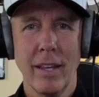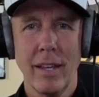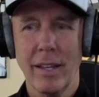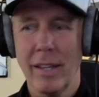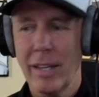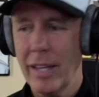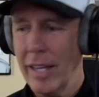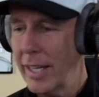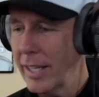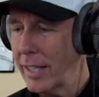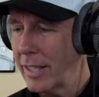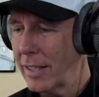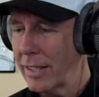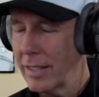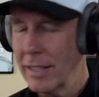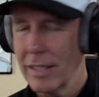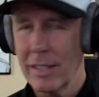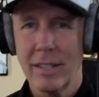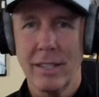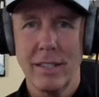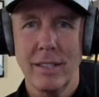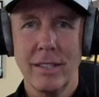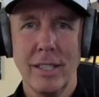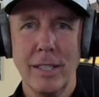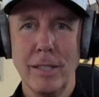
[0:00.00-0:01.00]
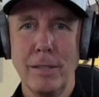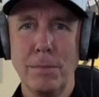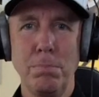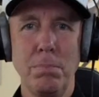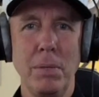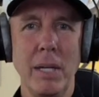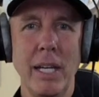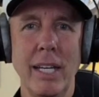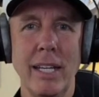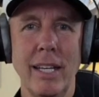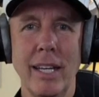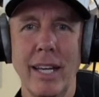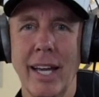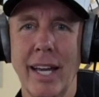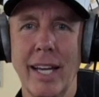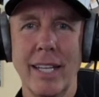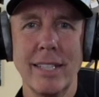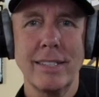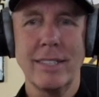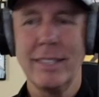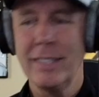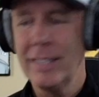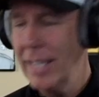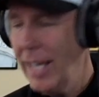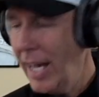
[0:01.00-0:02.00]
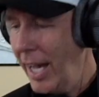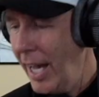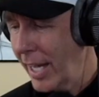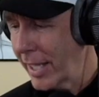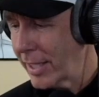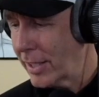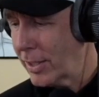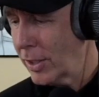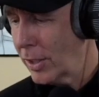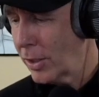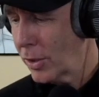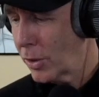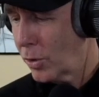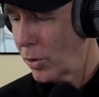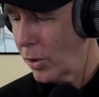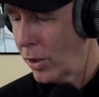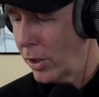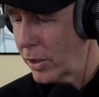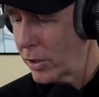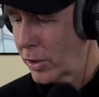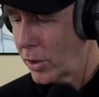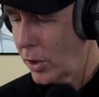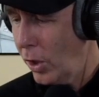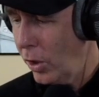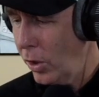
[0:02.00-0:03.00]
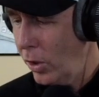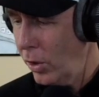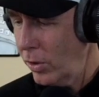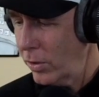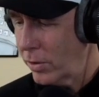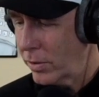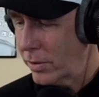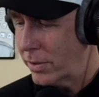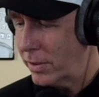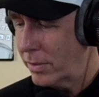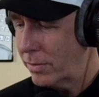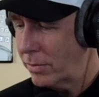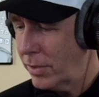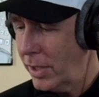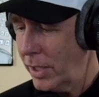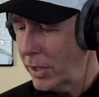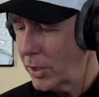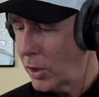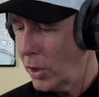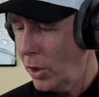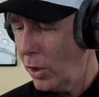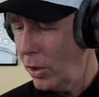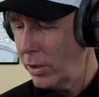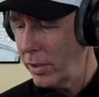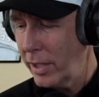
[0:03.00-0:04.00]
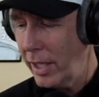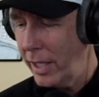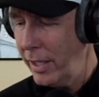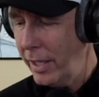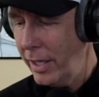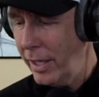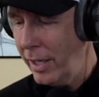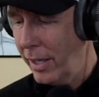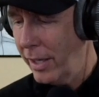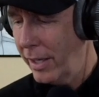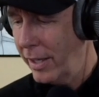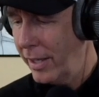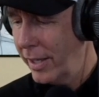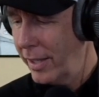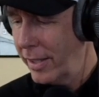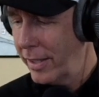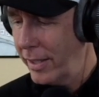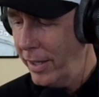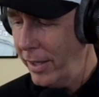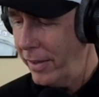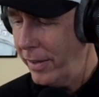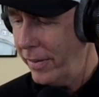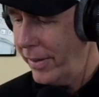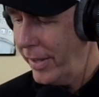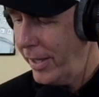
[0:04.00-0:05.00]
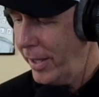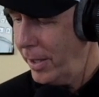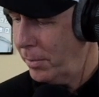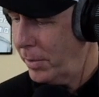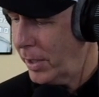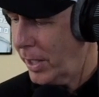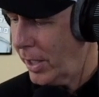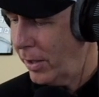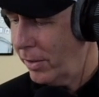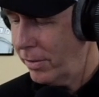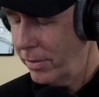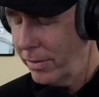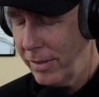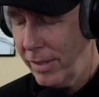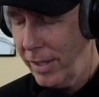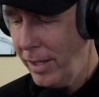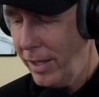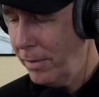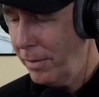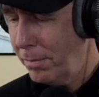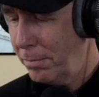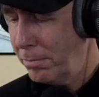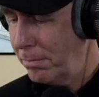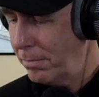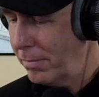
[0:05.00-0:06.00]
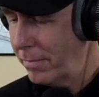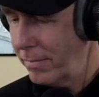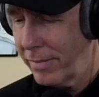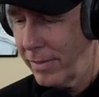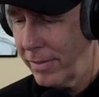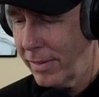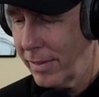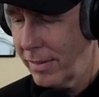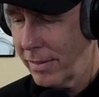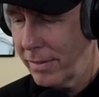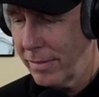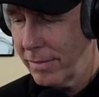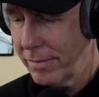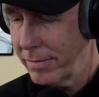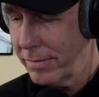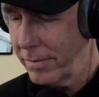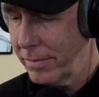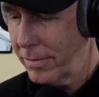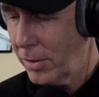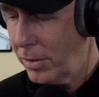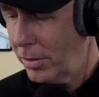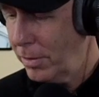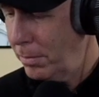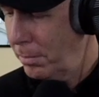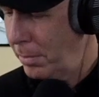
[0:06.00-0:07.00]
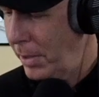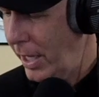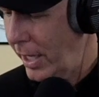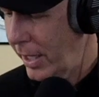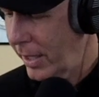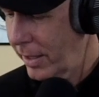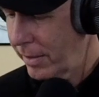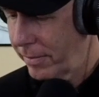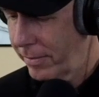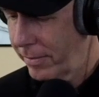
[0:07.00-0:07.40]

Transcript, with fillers: Like, this beat has not grown cold, run cold. Uh, no, no. Oh, here we go. Um, I'm going back.